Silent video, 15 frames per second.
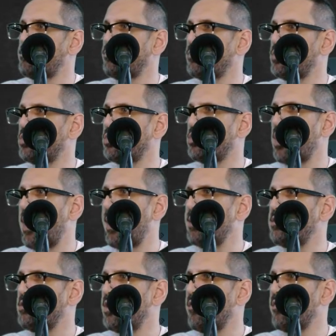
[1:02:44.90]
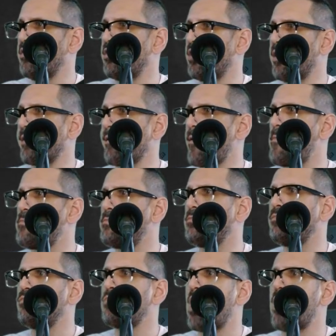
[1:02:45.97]
size and everything.
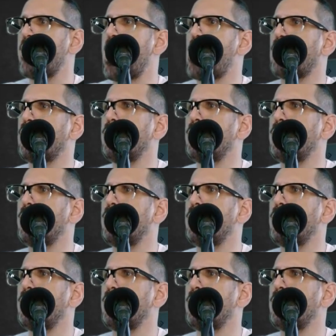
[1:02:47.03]
And how are we